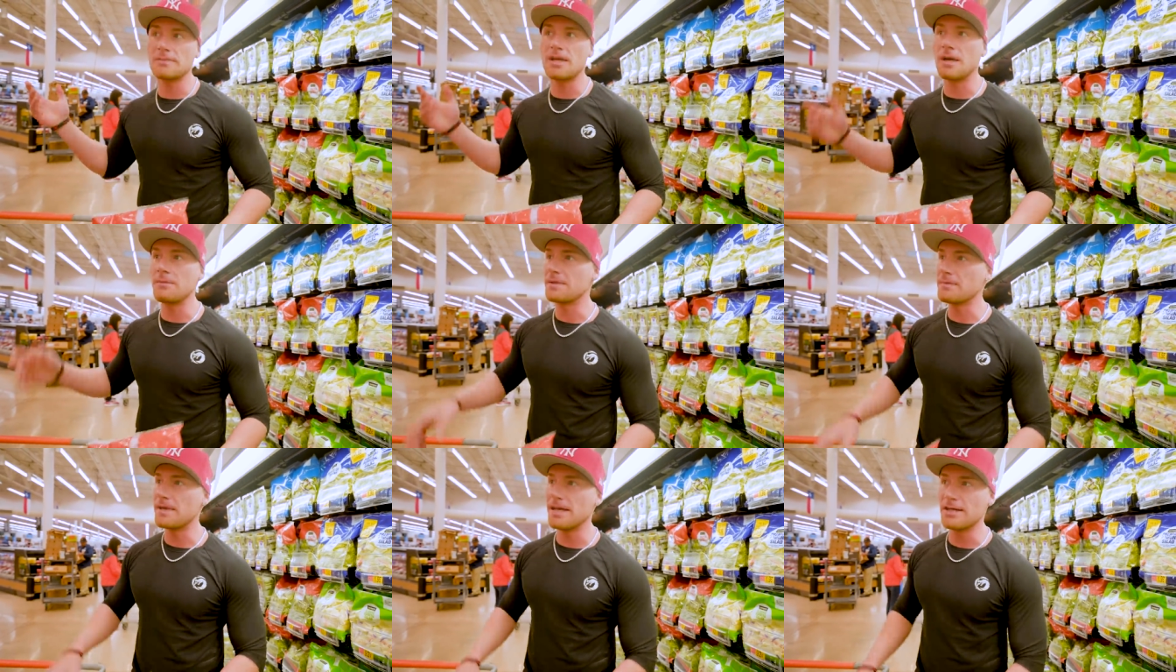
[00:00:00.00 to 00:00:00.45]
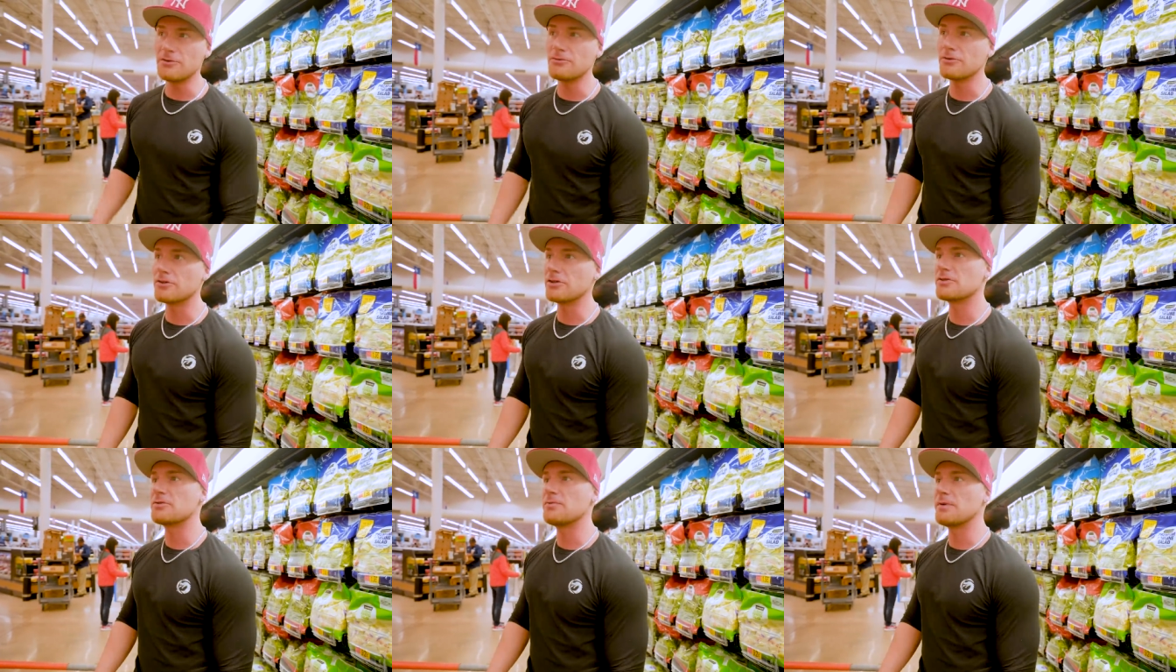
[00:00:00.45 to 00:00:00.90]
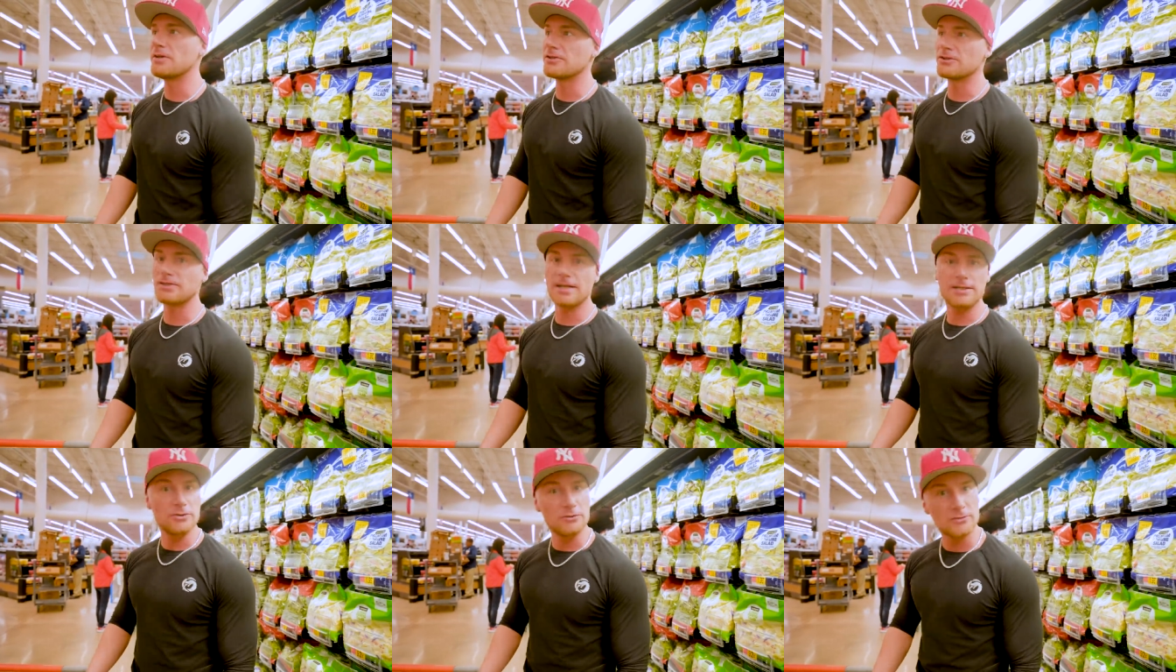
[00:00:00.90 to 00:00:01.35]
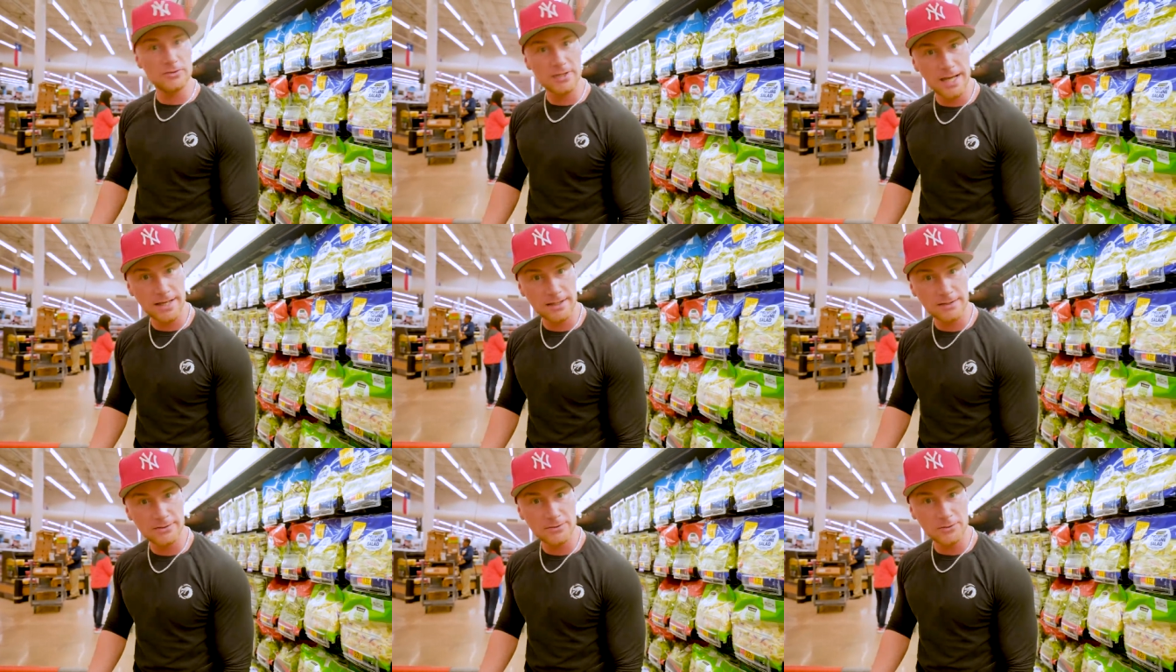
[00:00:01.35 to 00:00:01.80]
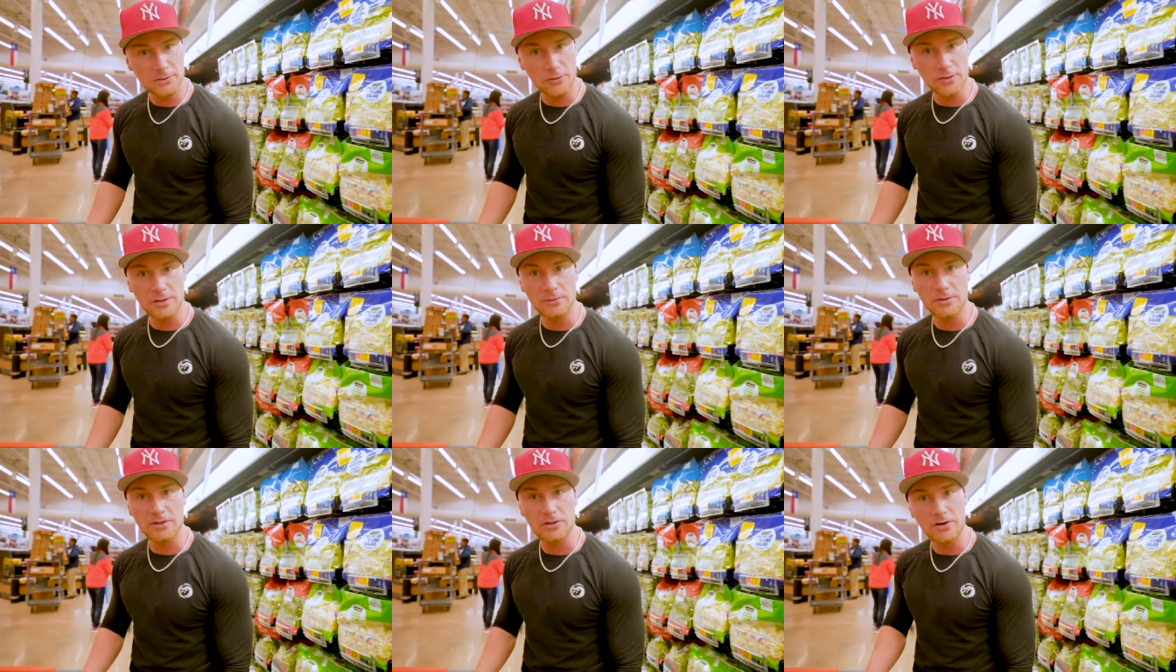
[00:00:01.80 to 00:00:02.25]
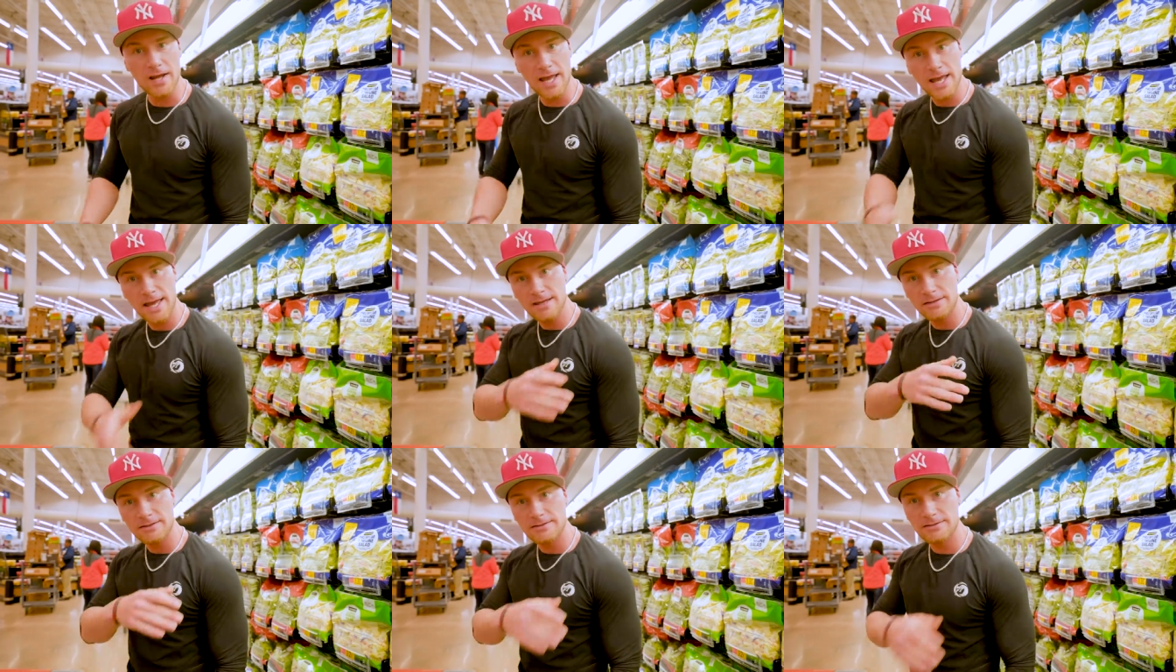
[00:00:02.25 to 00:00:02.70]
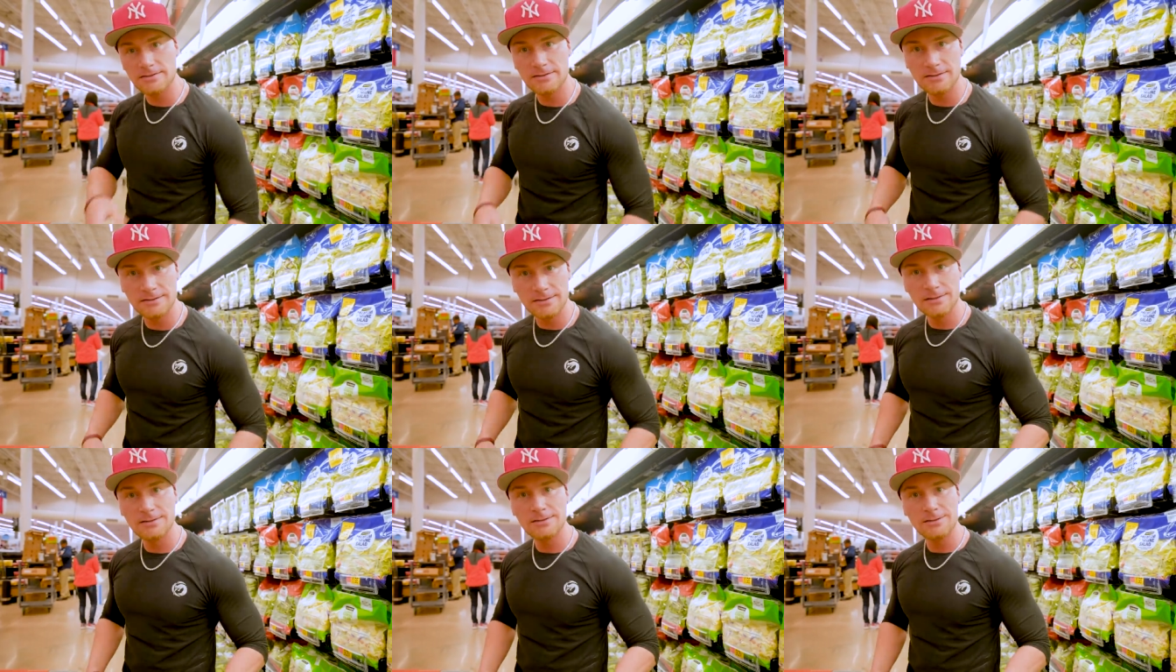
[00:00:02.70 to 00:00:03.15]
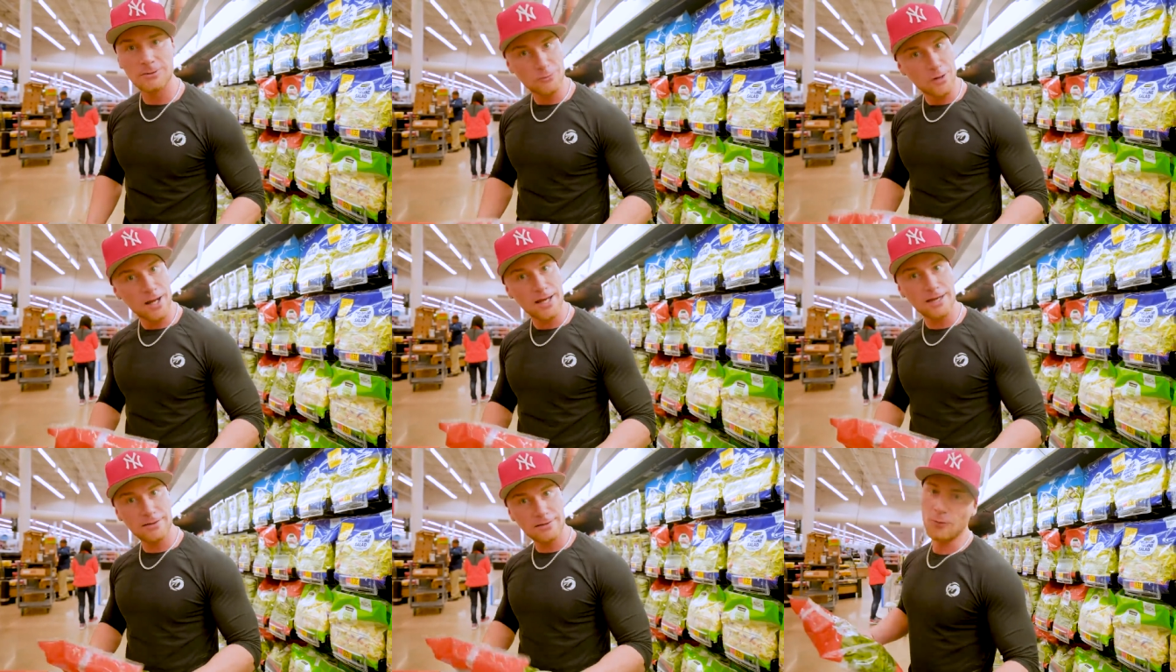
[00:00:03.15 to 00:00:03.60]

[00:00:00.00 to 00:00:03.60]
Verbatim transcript: I mean, man, you can cook spinach in like two seconds, throw it in with your eggs, right?